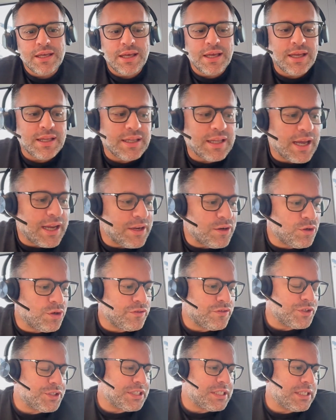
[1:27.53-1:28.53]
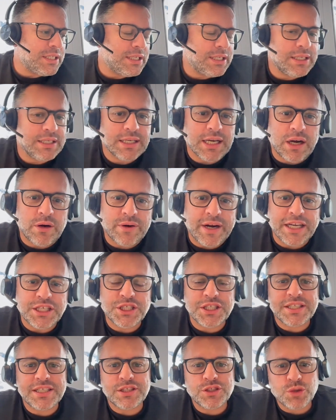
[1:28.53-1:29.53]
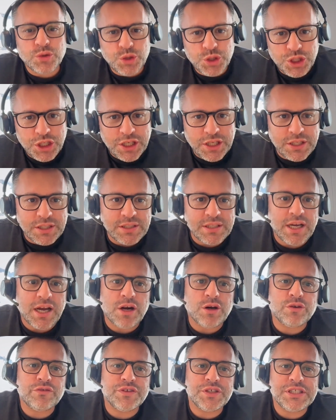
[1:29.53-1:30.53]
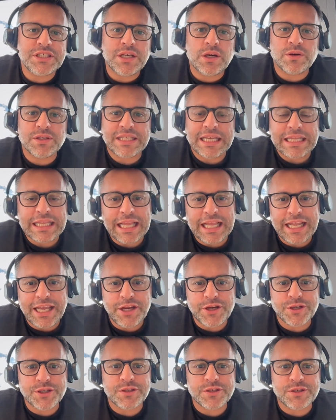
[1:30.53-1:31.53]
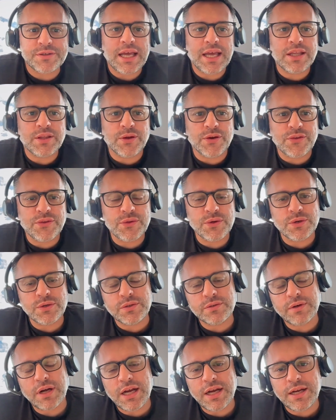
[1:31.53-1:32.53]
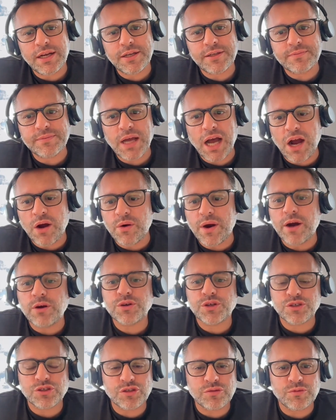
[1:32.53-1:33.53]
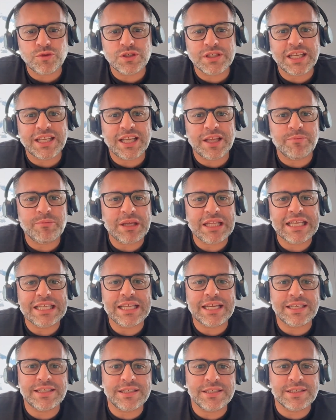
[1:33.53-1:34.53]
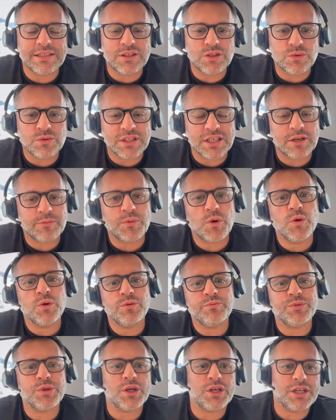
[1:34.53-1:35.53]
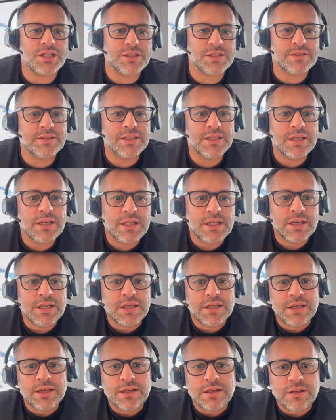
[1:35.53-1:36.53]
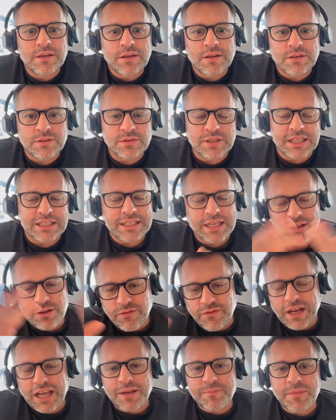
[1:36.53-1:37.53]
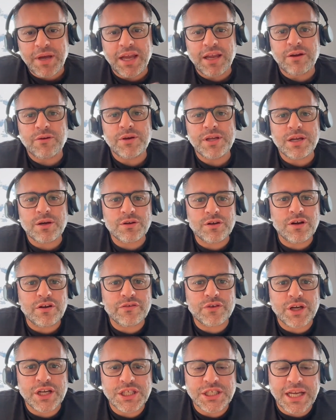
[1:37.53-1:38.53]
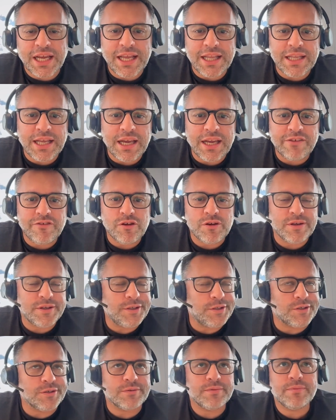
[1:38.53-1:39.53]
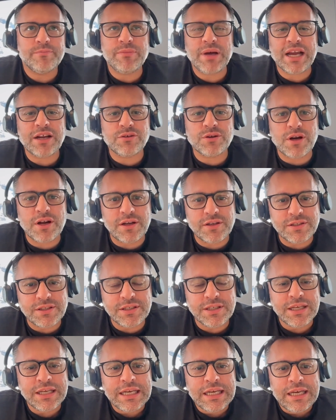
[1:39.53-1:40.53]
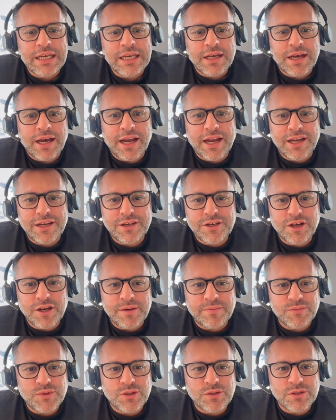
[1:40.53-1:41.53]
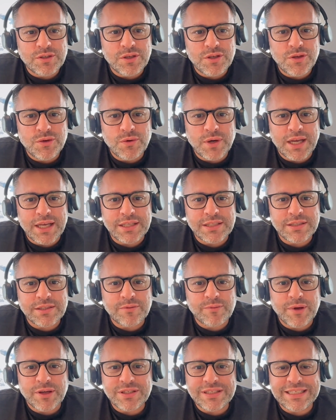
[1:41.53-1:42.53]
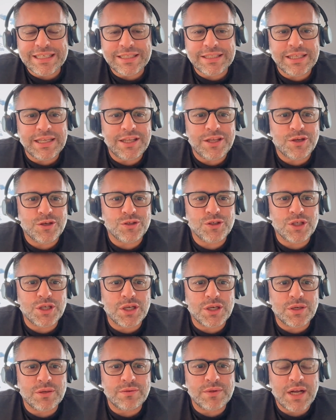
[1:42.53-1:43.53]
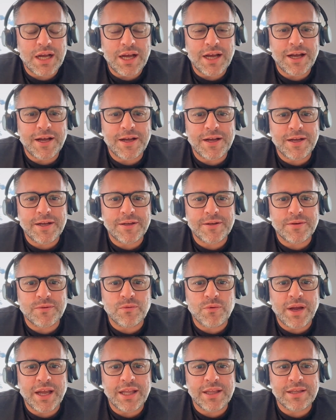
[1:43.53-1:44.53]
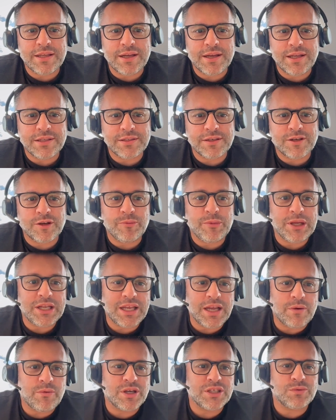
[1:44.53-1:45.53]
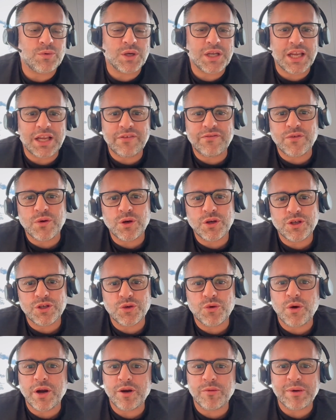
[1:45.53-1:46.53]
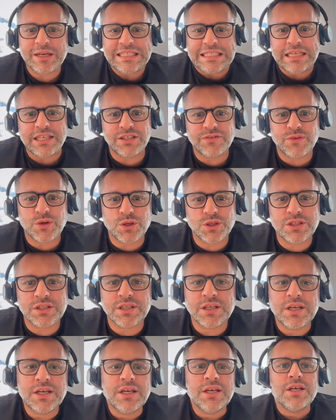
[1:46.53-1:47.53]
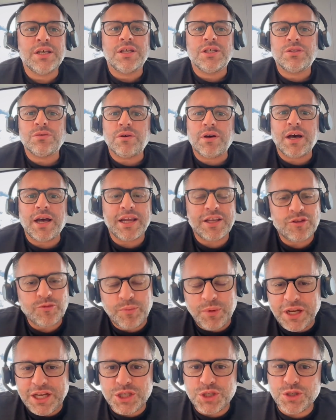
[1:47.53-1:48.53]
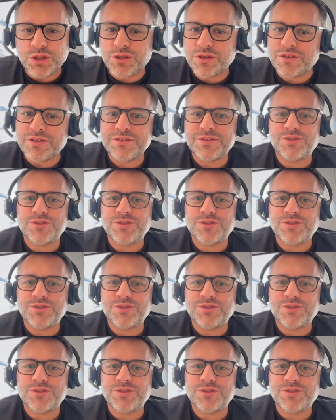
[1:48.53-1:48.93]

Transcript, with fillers: and I oversee our agentic solution, I oversee our data layer, and also um, how our customers can embed analytics into their own product. Mm-hmm. So that's kind of like my area of coverage. And I have a you know background. I come to the US about 16 years ago uh, when, as a company I was working for, got acquired by Salesforce. So I had the pleasure